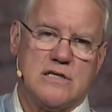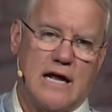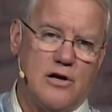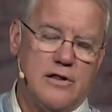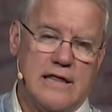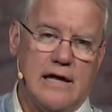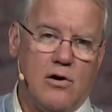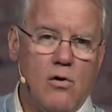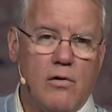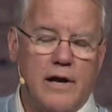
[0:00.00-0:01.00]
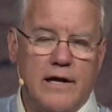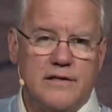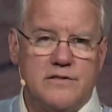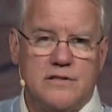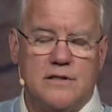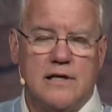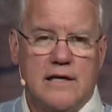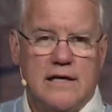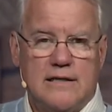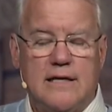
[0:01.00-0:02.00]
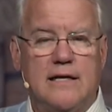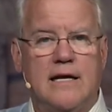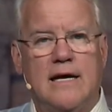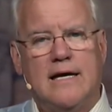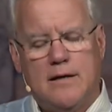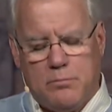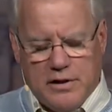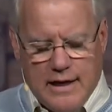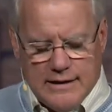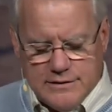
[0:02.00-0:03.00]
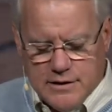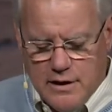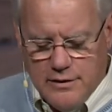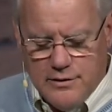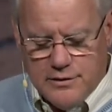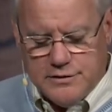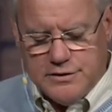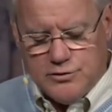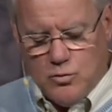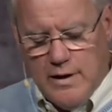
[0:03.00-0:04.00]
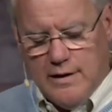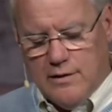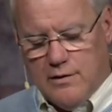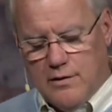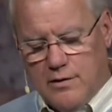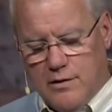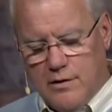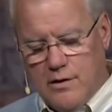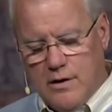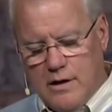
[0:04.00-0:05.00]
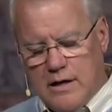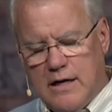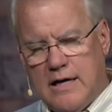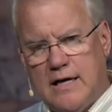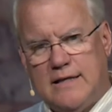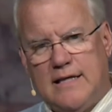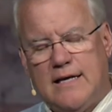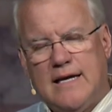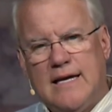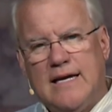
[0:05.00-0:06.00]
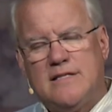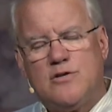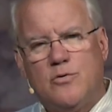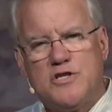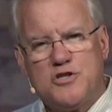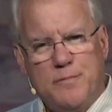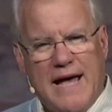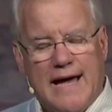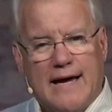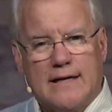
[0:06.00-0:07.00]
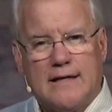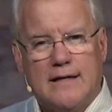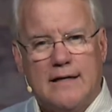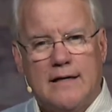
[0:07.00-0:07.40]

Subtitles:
got a good thing going. It's that it applies to others as well. That it's a respect